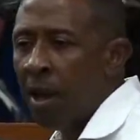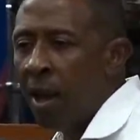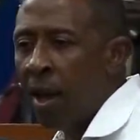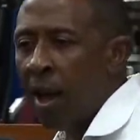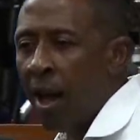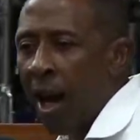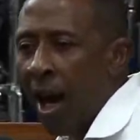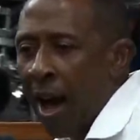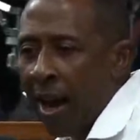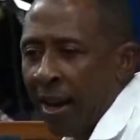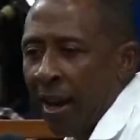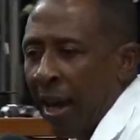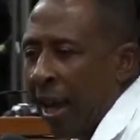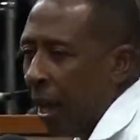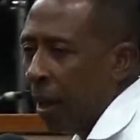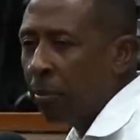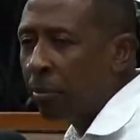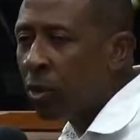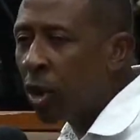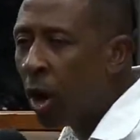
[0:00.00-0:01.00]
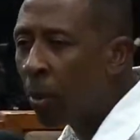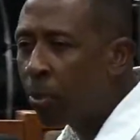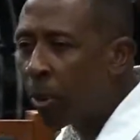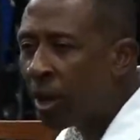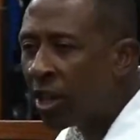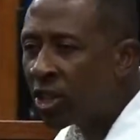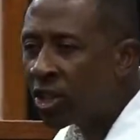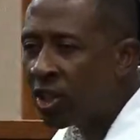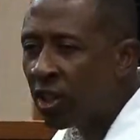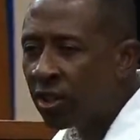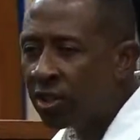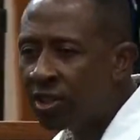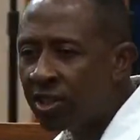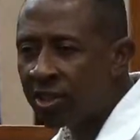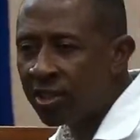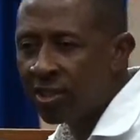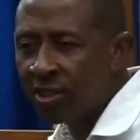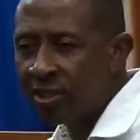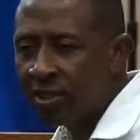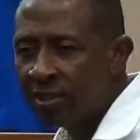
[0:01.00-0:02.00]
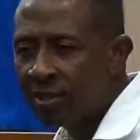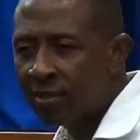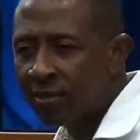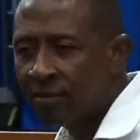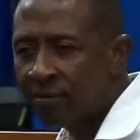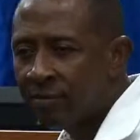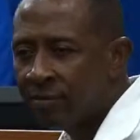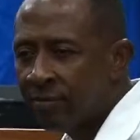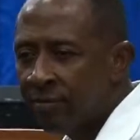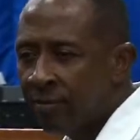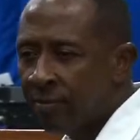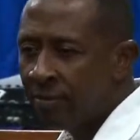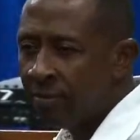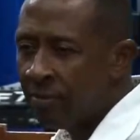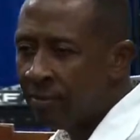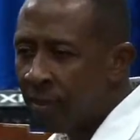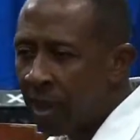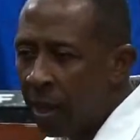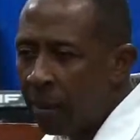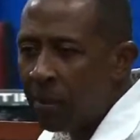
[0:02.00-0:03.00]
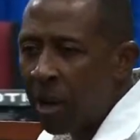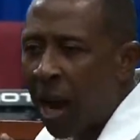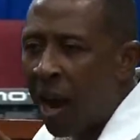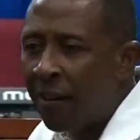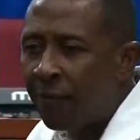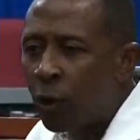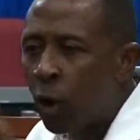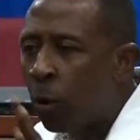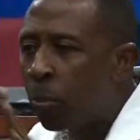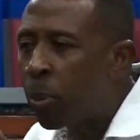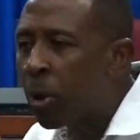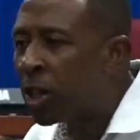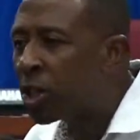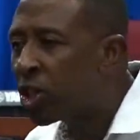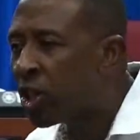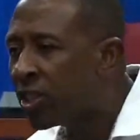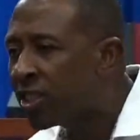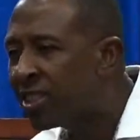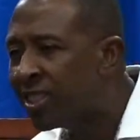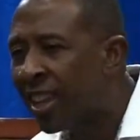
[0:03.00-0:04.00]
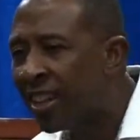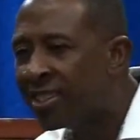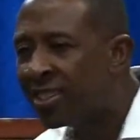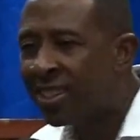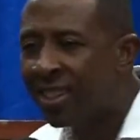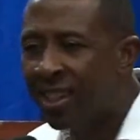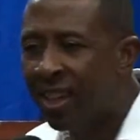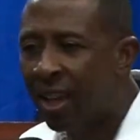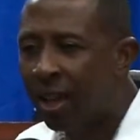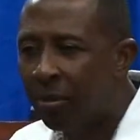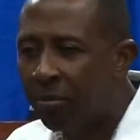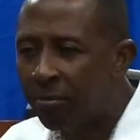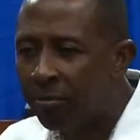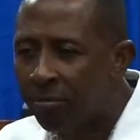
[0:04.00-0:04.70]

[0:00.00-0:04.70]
and him no precious, him no have no preciousness in him.